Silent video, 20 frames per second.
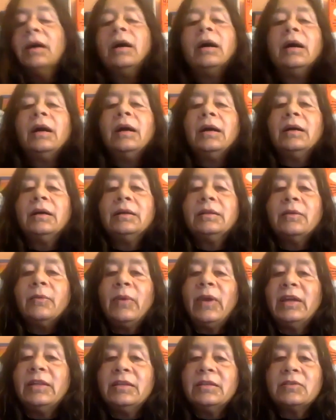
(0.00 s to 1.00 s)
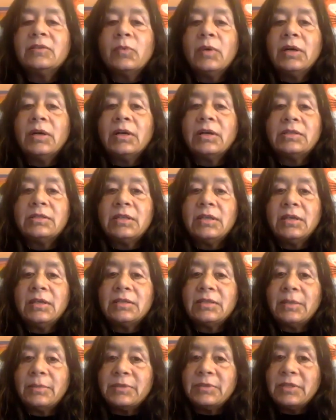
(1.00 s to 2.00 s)
the way this works
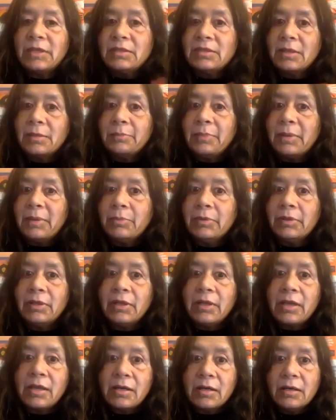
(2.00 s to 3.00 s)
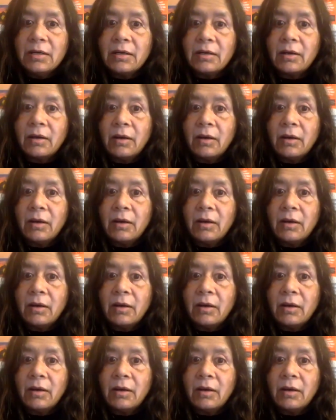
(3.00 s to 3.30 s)
is I'm seeing some people here